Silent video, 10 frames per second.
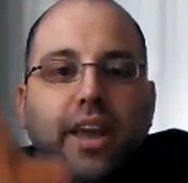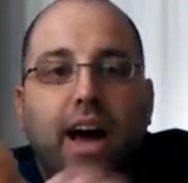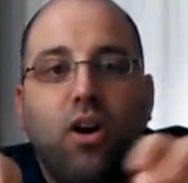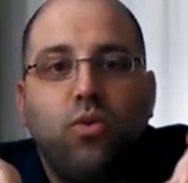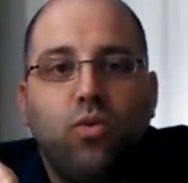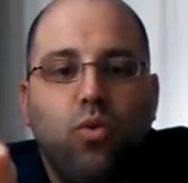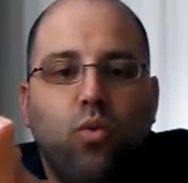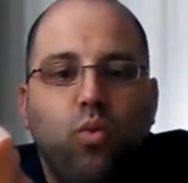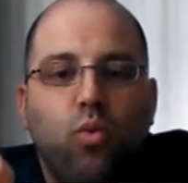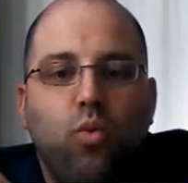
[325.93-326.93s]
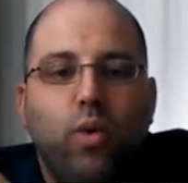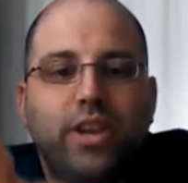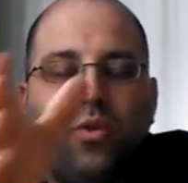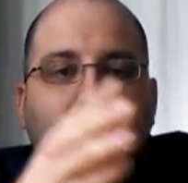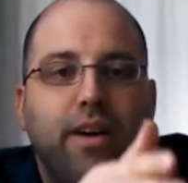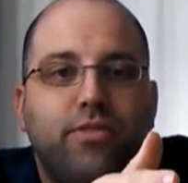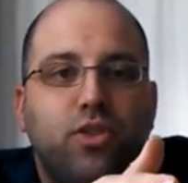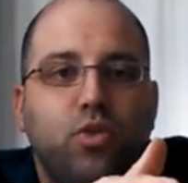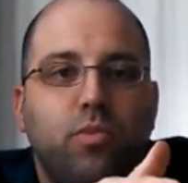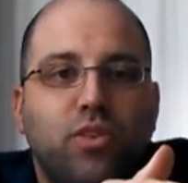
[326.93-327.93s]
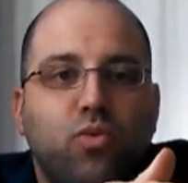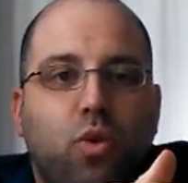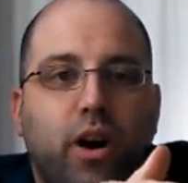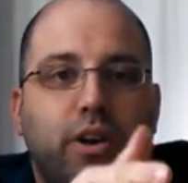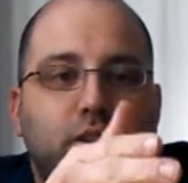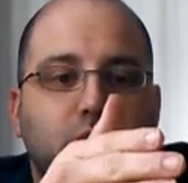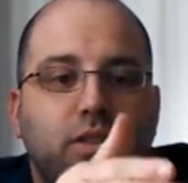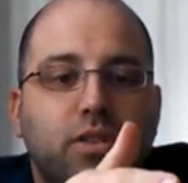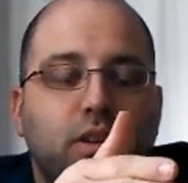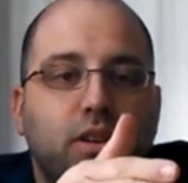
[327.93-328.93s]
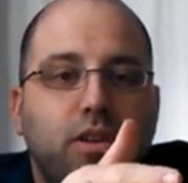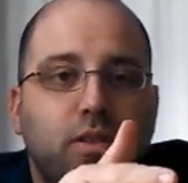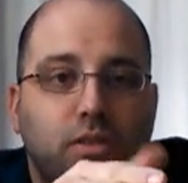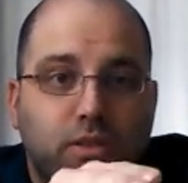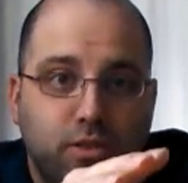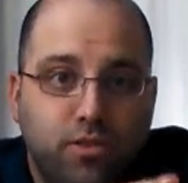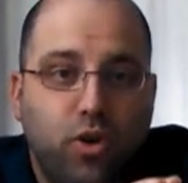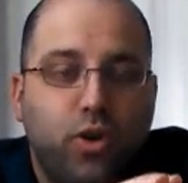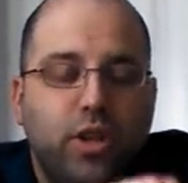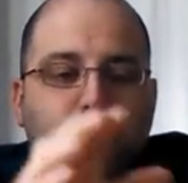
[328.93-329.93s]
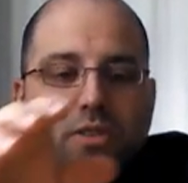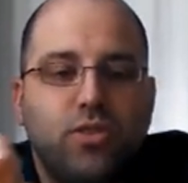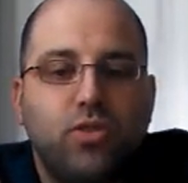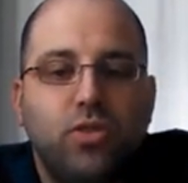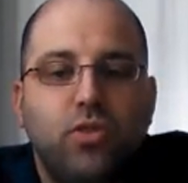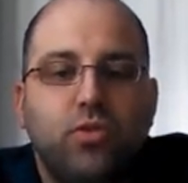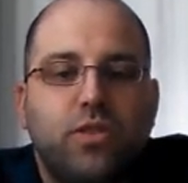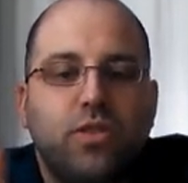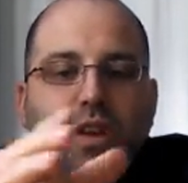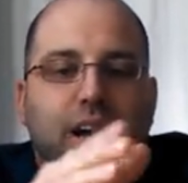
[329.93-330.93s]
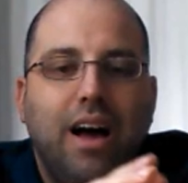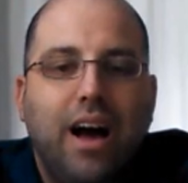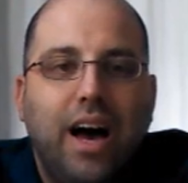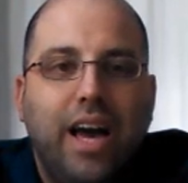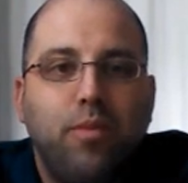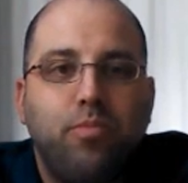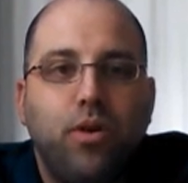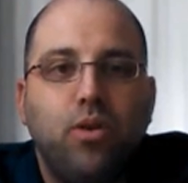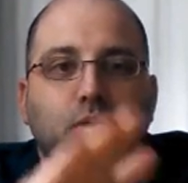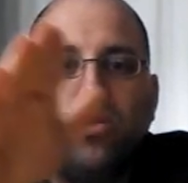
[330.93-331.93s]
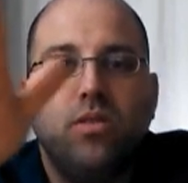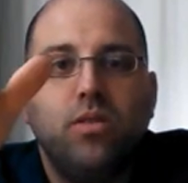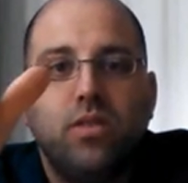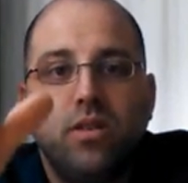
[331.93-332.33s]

Now, when you have too much water and the sodium is dilute, hypo